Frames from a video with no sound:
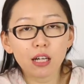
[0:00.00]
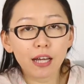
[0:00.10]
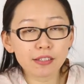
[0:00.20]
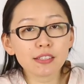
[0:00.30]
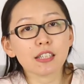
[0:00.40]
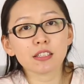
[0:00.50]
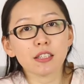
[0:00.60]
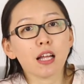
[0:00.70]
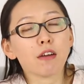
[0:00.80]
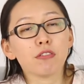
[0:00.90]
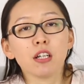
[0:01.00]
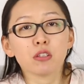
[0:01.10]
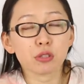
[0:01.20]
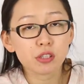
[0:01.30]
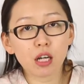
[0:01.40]
I think that's
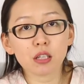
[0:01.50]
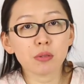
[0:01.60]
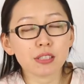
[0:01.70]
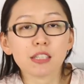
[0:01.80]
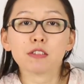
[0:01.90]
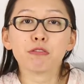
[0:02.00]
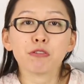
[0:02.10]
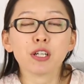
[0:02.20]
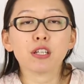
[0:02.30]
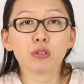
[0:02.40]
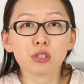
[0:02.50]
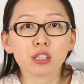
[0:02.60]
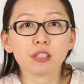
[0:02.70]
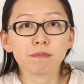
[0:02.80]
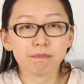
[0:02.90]
enough to start with as a free user.